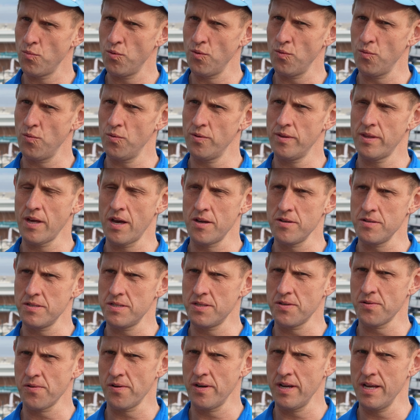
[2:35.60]
Well,
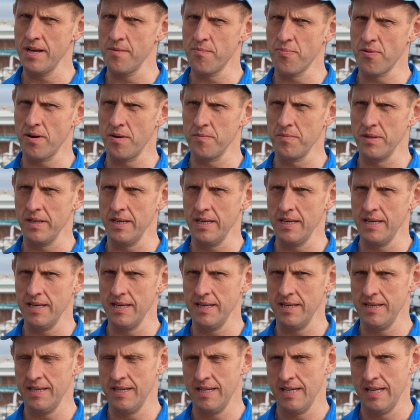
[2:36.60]
those three are
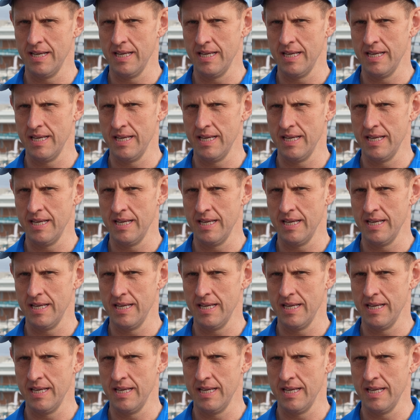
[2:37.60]
probably